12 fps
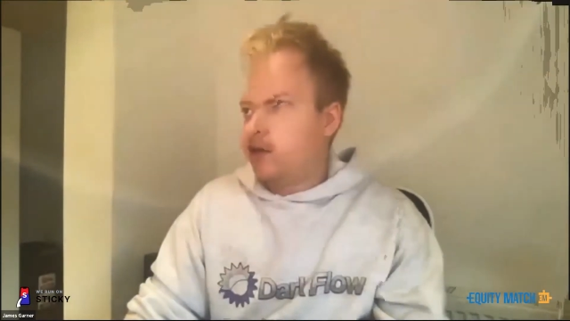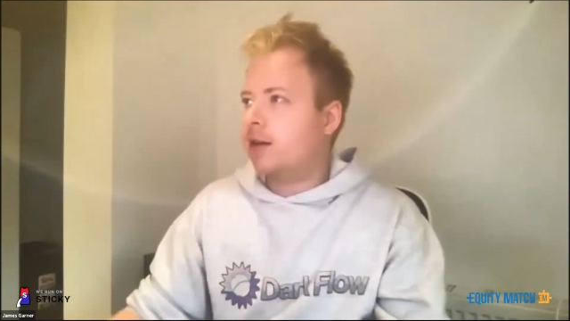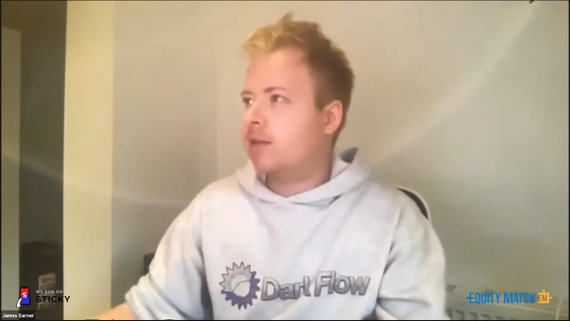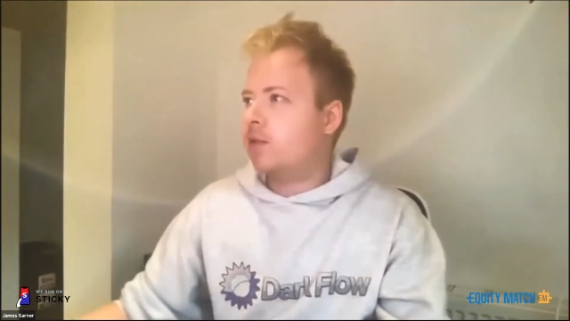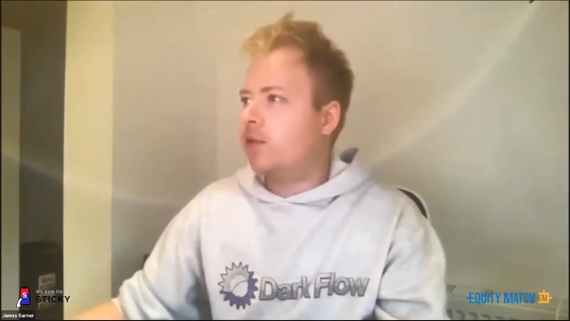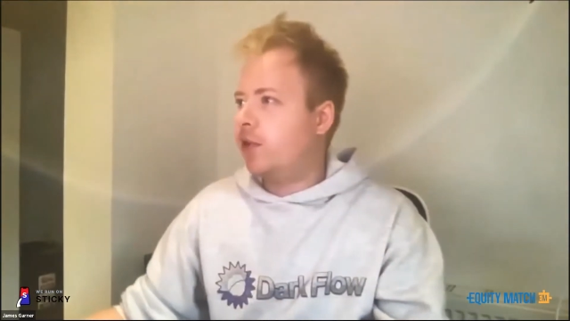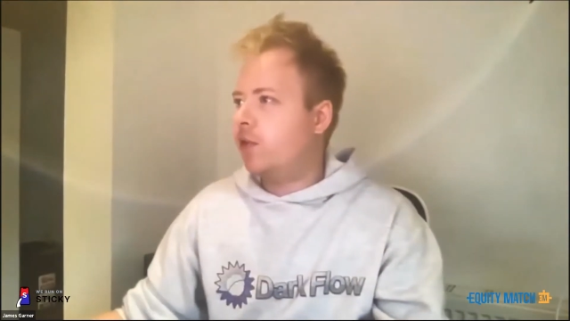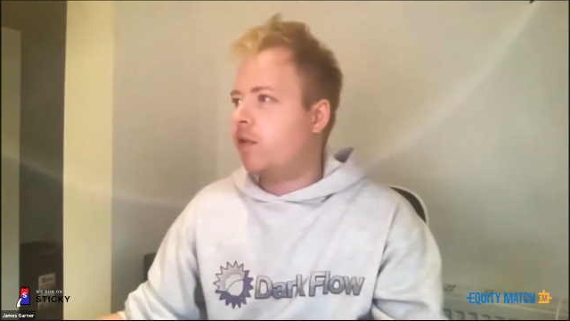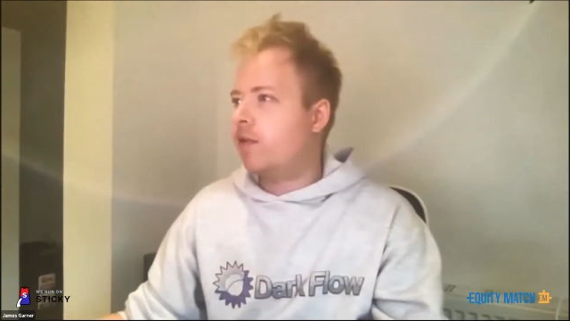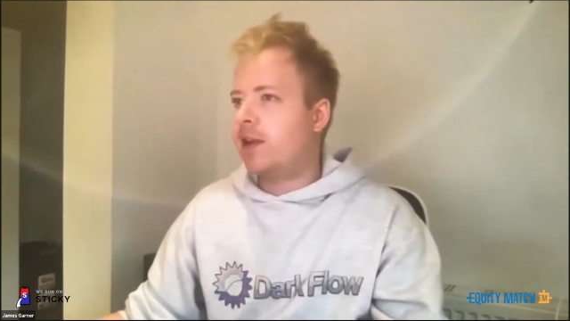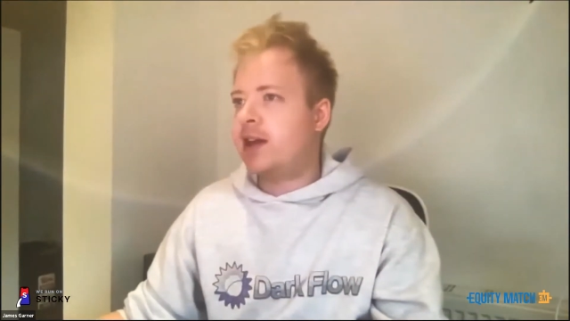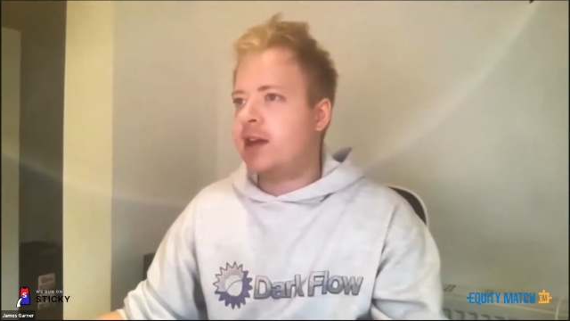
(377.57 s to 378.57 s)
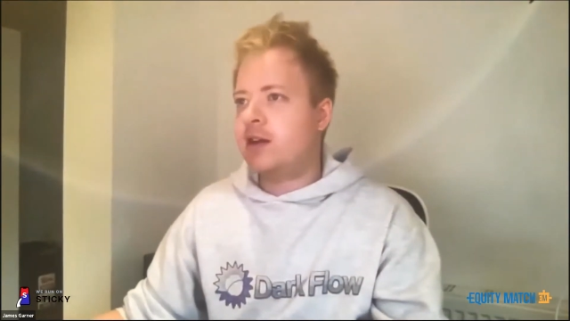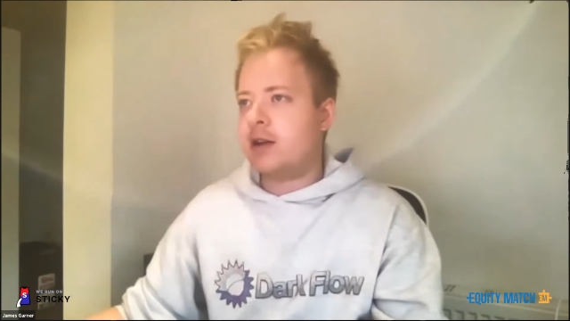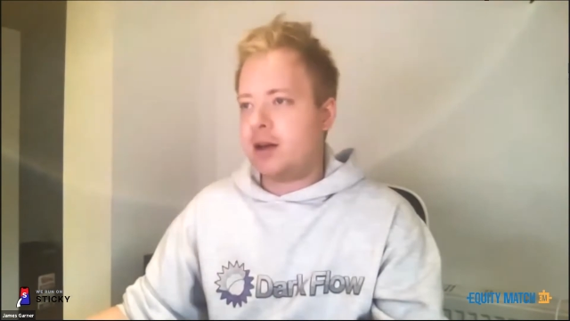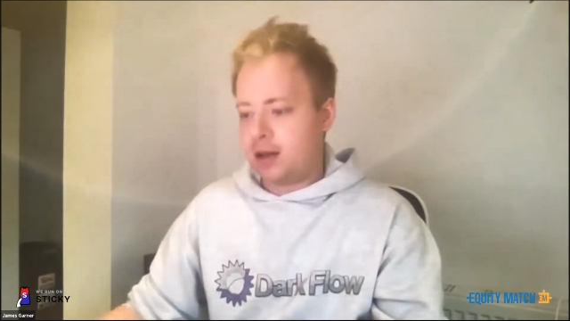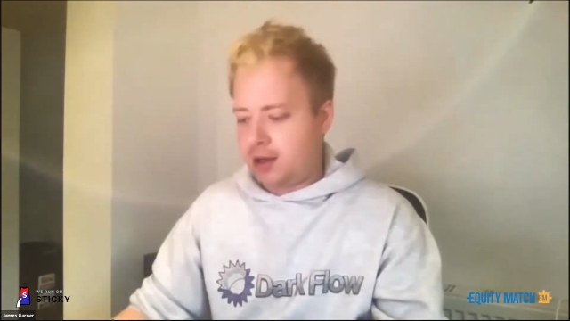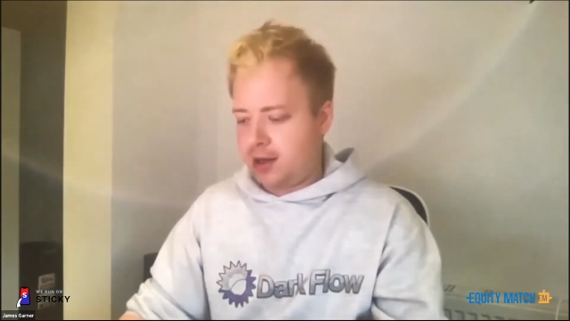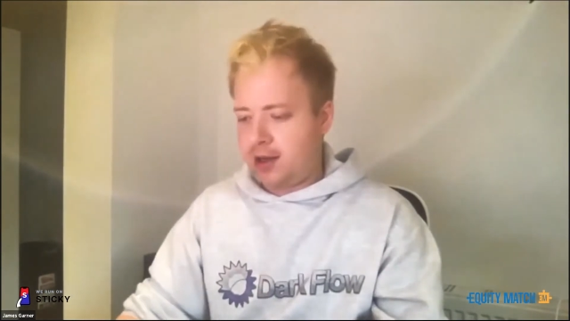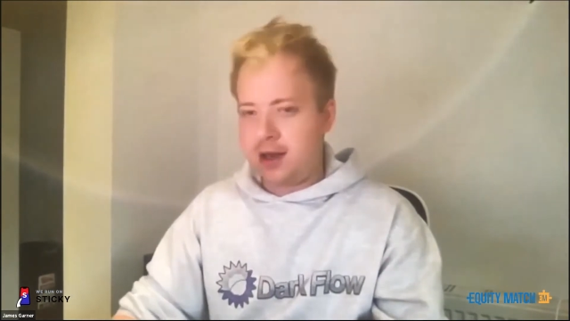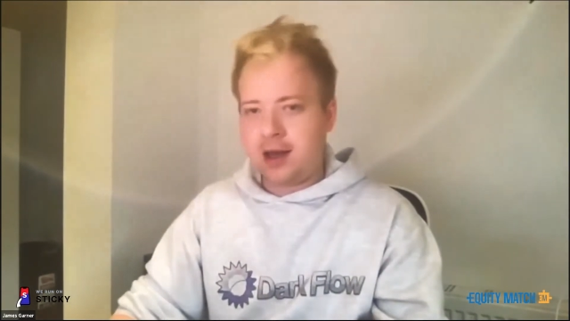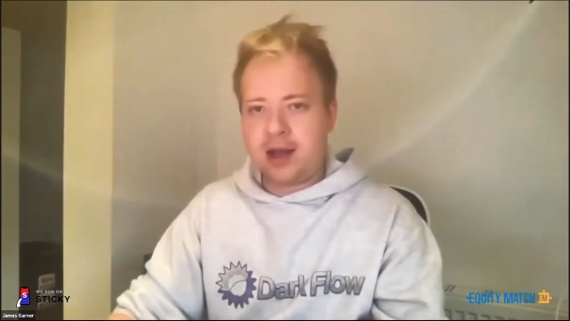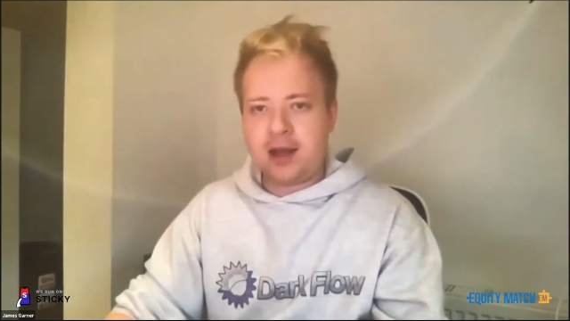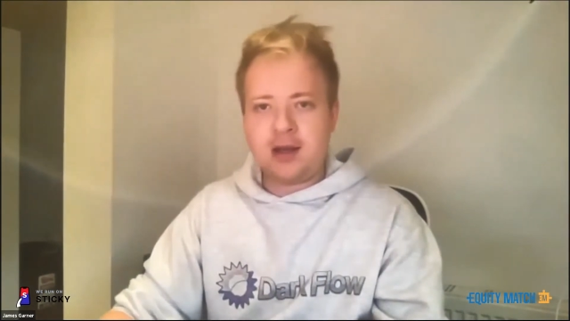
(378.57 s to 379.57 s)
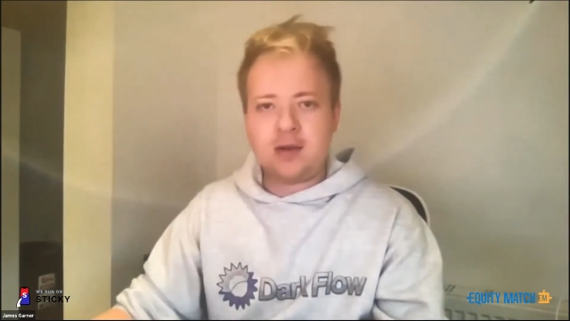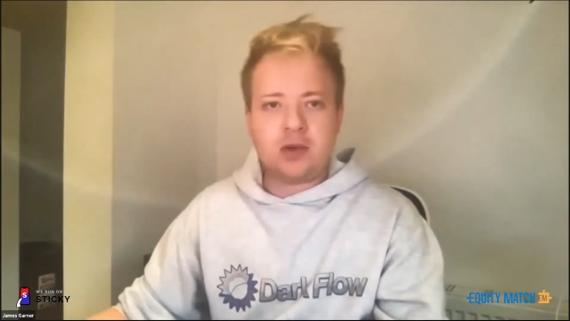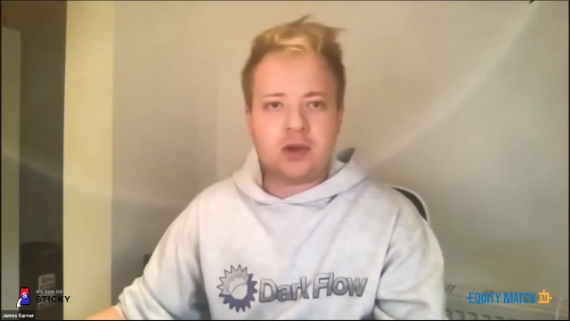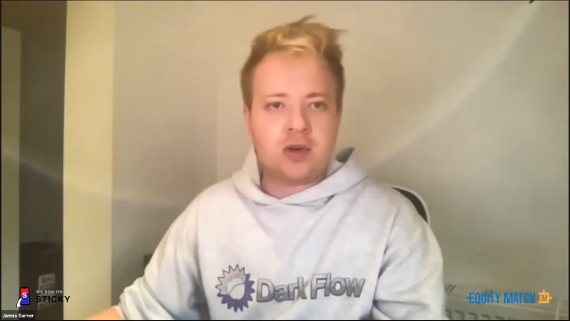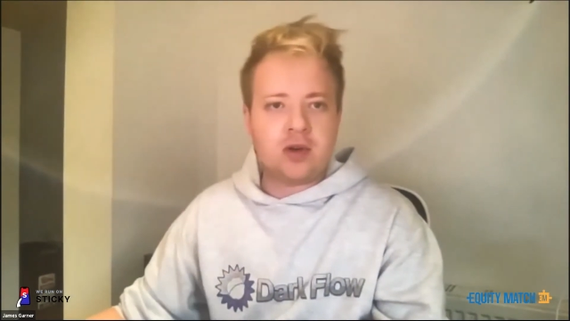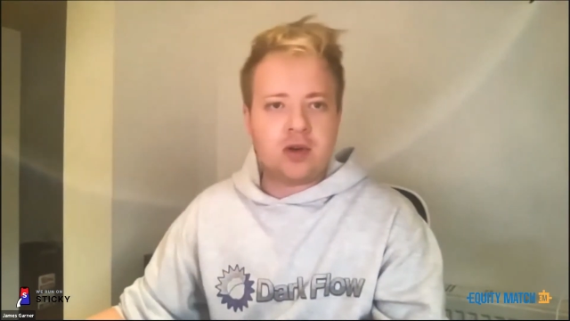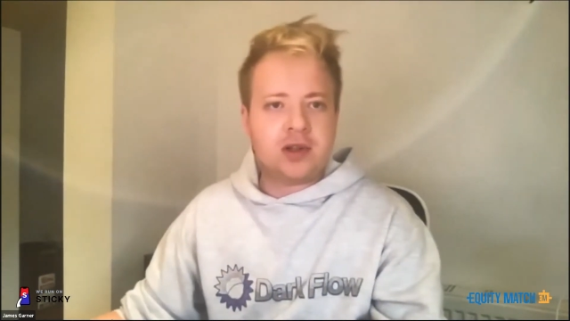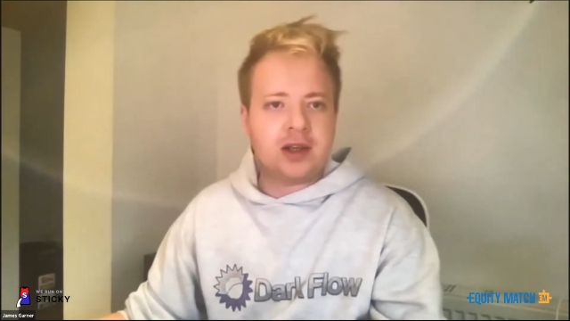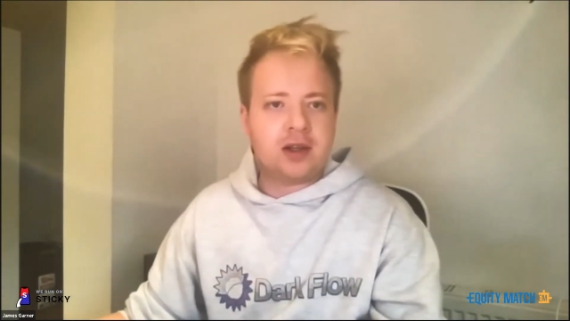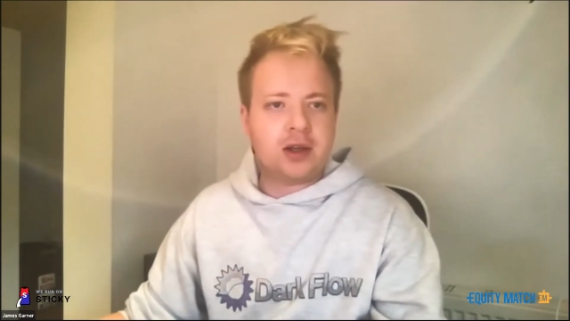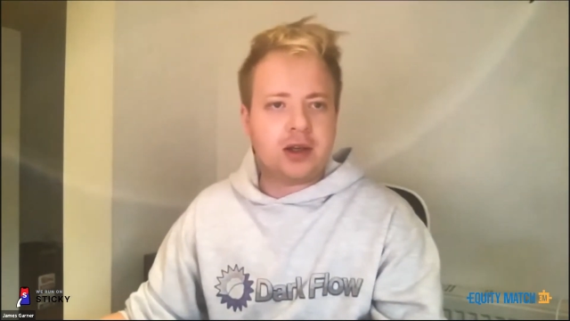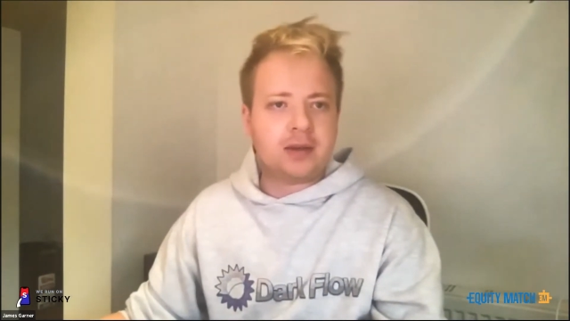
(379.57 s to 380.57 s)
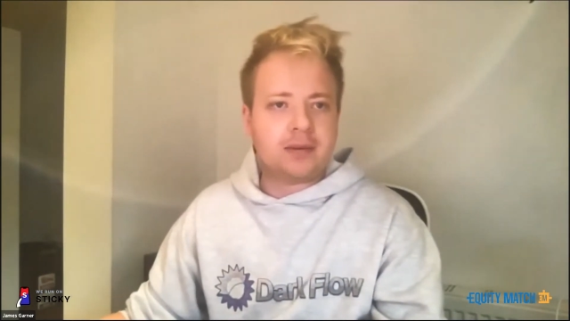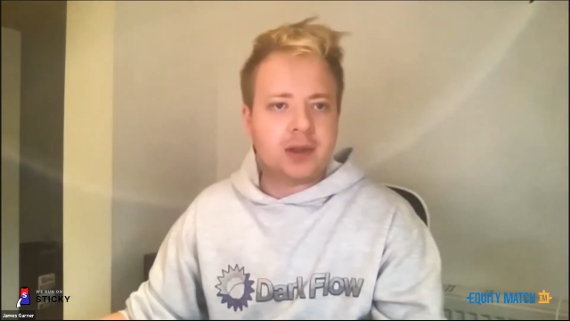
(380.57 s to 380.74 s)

and move you over here, and we'll go and take a look.